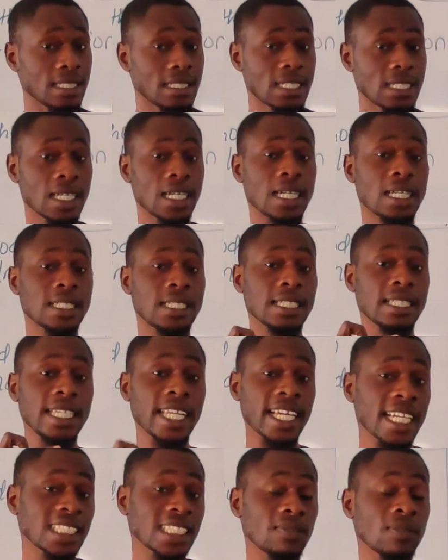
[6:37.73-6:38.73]

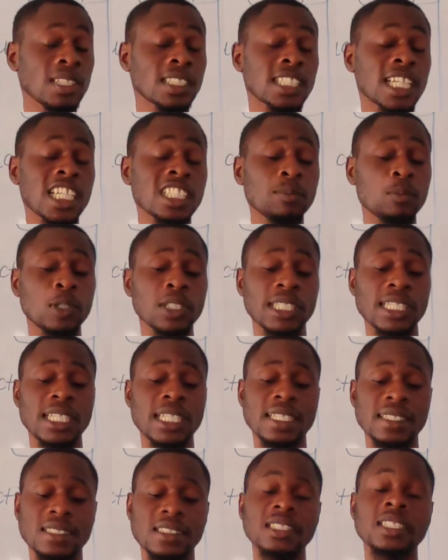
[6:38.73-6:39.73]
negatively charged body
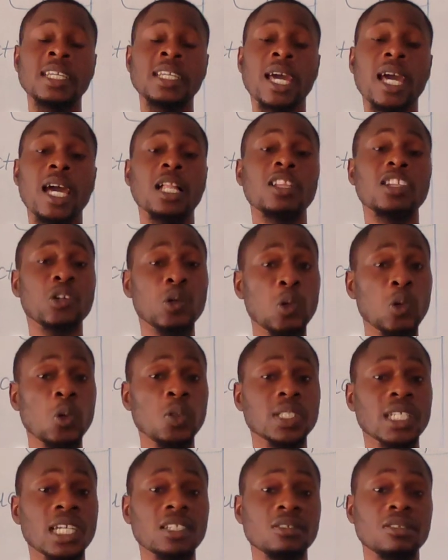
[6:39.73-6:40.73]
is still held
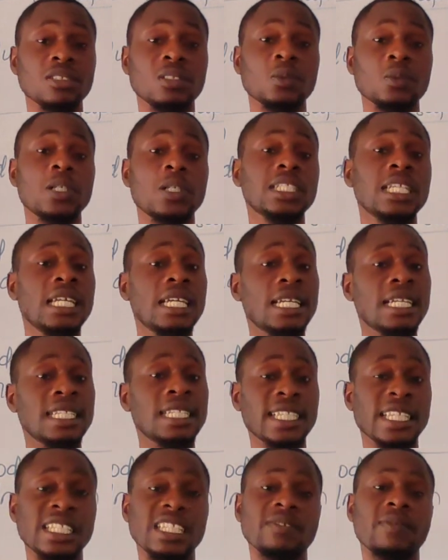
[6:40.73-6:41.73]
closer to the what?
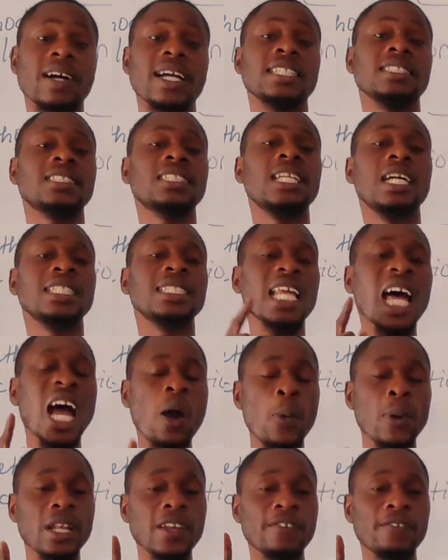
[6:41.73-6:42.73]
The device. Now
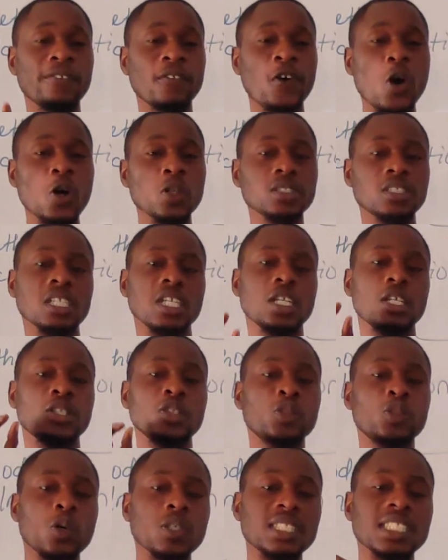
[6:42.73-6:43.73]
that will force
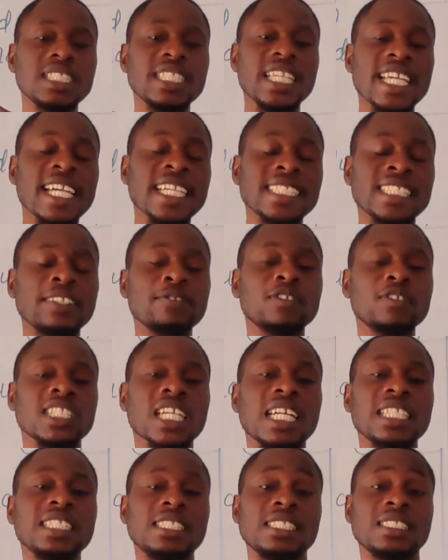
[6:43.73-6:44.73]
those negative
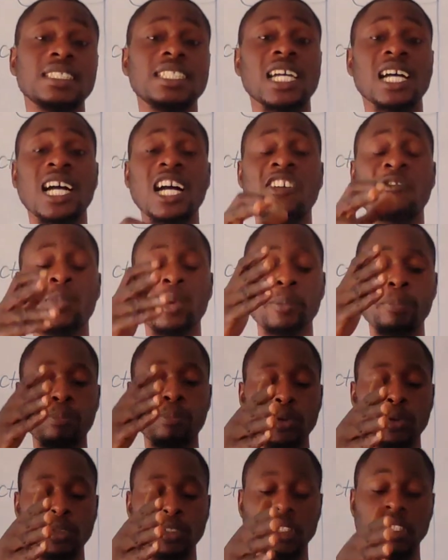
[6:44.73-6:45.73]
charges that have been
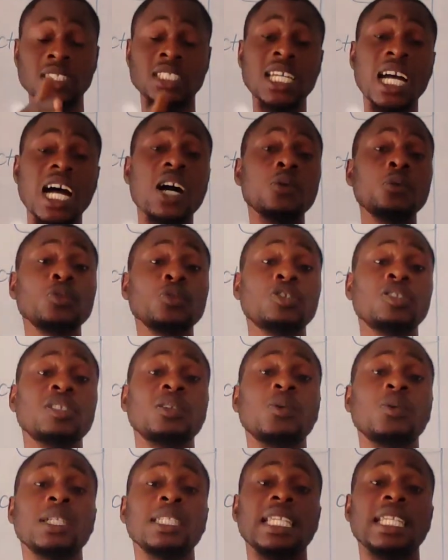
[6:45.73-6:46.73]
pushed down to
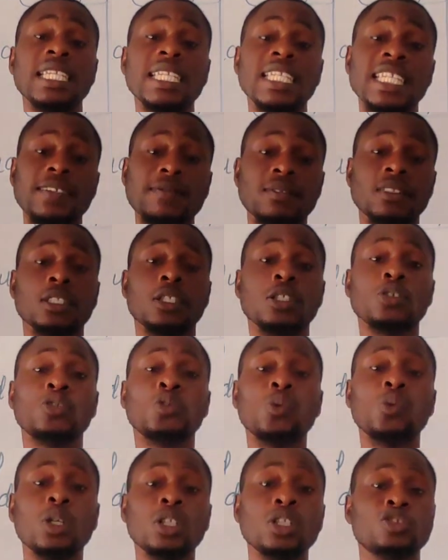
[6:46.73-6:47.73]
the what? The leaves
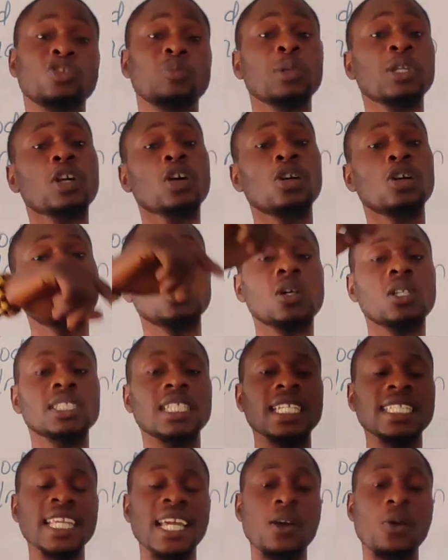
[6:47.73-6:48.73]
to what? To be
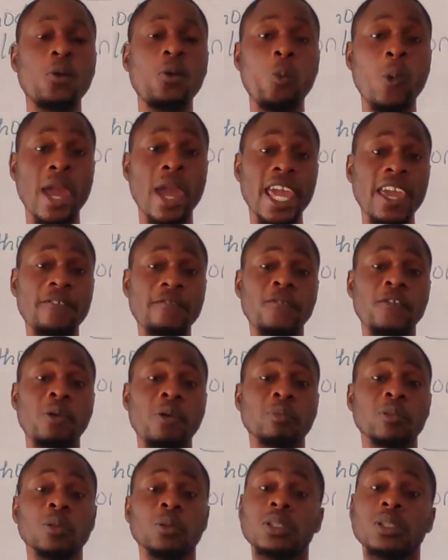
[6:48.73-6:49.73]
conducted away
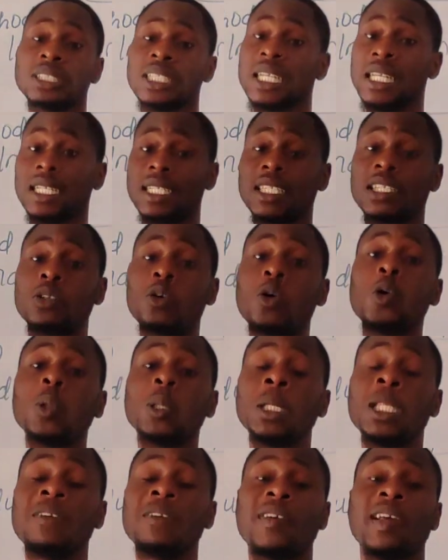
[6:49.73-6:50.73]
from the what? The
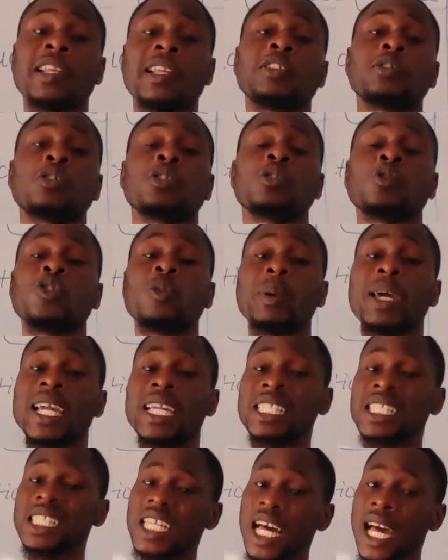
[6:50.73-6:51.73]
gold leaf electroscope
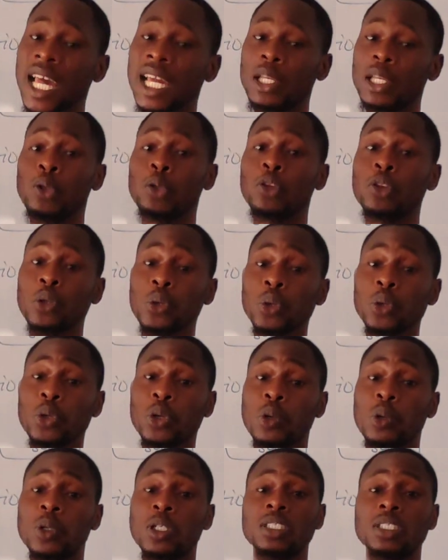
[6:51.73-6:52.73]
entirely through
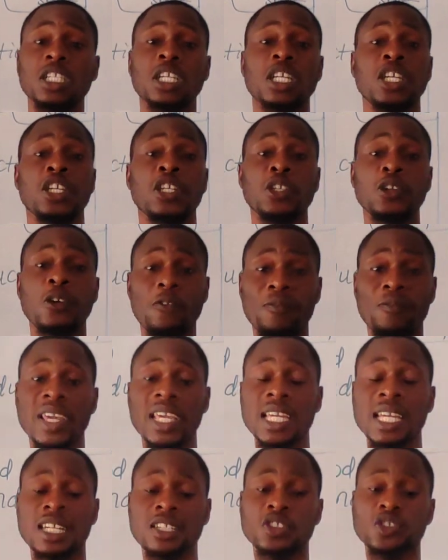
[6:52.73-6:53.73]
your what? Your
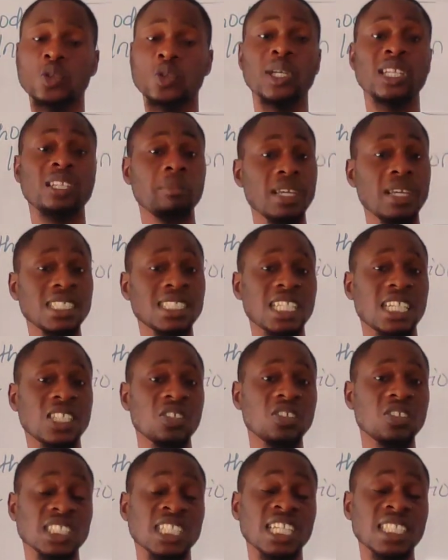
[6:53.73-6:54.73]
finger. So it means that
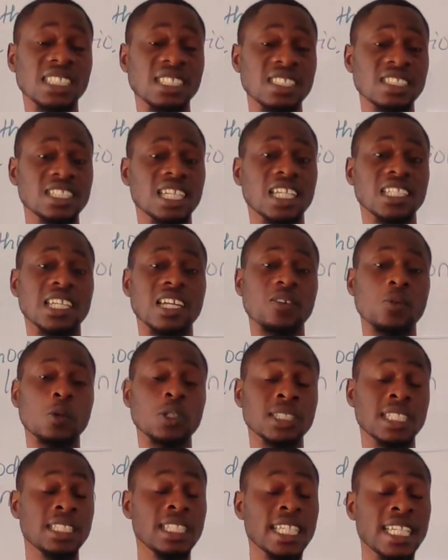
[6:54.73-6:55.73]
those charges that are
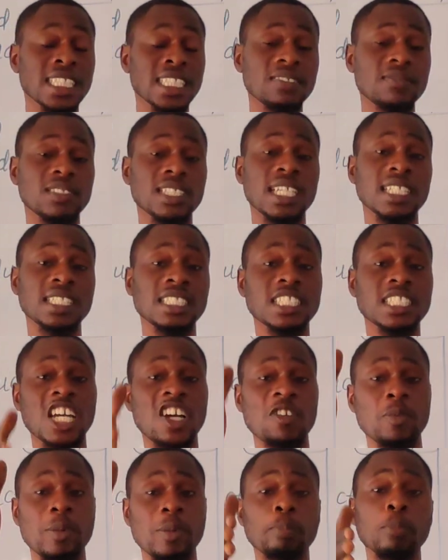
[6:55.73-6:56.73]
what? Negative charges that
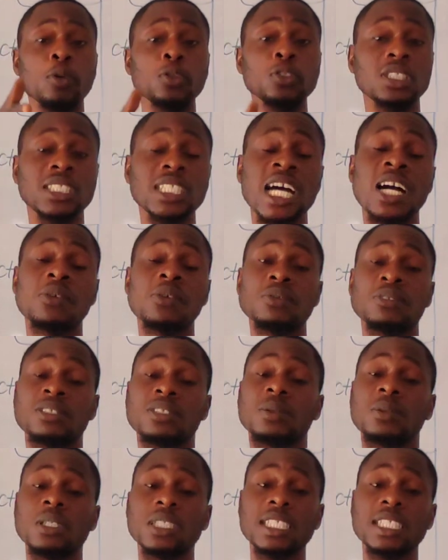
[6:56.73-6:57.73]
have been pushed down to
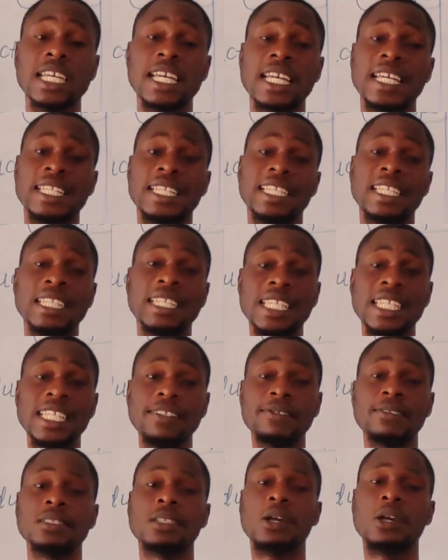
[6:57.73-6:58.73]
the what? The
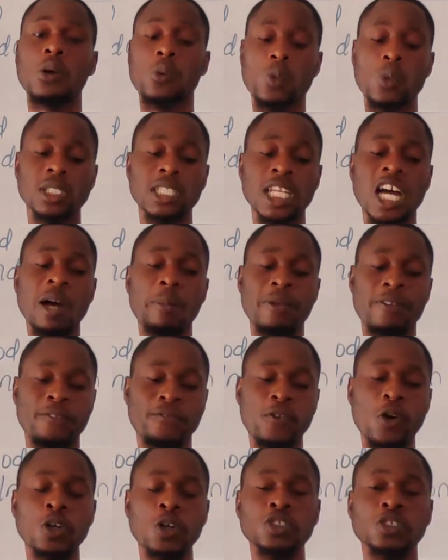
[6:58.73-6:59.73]
leaves will now be
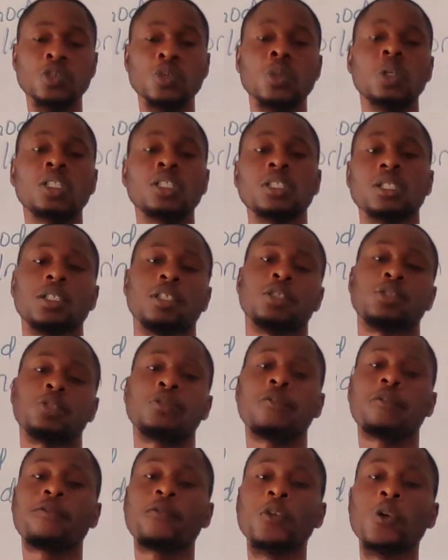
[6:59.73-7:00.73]
forced to what?
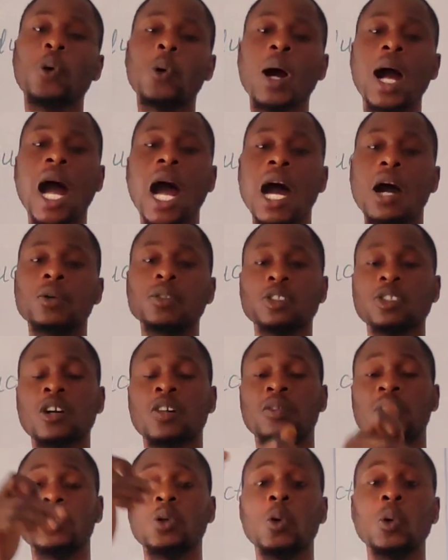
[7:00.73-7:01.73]
To flow out
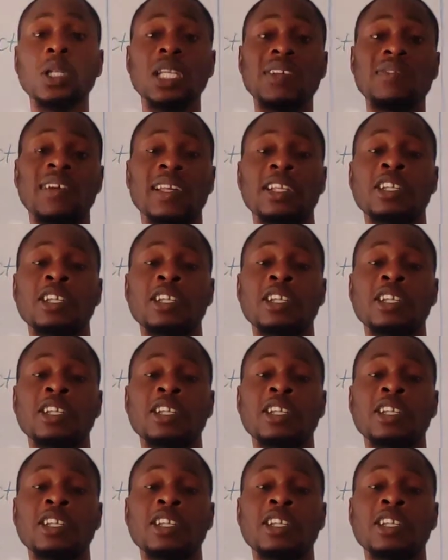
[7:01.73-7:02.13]
of the gold leaf